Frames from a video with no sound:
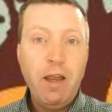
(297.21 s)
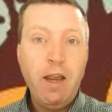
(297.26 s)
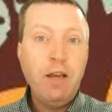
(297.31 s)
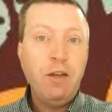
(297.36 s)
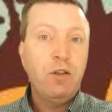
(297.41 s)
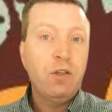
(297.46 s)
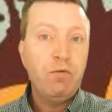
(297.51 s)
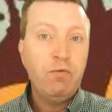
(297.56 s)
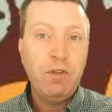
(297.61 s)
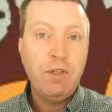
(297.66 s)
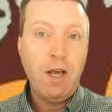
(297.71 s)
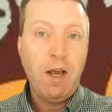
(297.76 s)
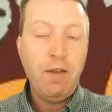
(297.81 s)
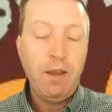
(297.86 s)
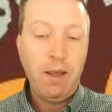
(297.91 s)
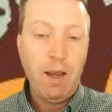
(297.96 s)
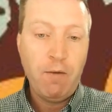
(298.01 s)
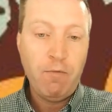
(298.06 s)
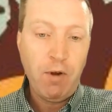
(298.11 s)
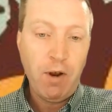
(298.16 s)
he'd just resign
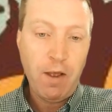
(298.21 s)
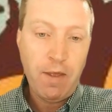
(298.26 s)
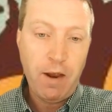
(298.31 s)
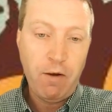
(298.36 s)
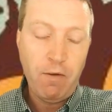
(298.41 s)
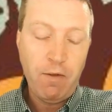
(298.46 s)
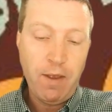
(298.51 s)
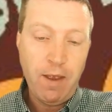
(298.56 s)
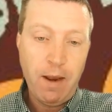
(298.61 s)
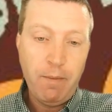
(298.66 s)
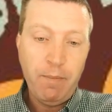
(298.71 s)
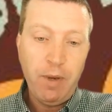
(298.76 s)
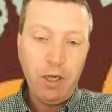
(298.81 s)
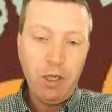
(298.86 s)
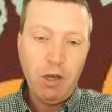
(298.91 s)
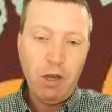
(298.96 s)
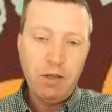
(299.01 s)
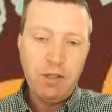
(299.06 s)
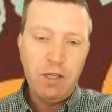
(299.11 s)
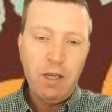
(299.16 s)
the game right there and then,
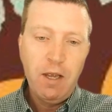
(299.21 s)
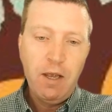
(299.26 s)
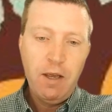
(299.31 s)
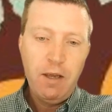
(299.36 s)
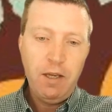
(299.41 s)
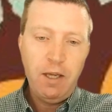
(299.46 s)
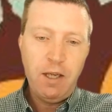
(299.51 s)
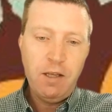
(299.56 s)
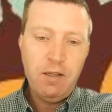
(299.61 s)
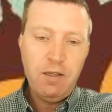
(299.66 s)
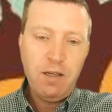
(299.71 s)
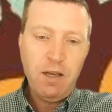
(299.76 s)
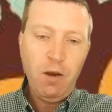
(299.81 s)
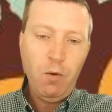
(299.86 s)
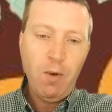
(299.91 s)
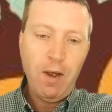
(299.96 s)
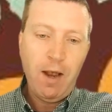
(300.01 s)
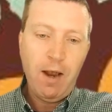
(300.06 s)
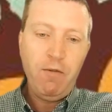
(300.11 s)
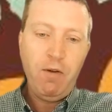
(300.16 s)
because you can
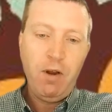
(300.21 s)
see why,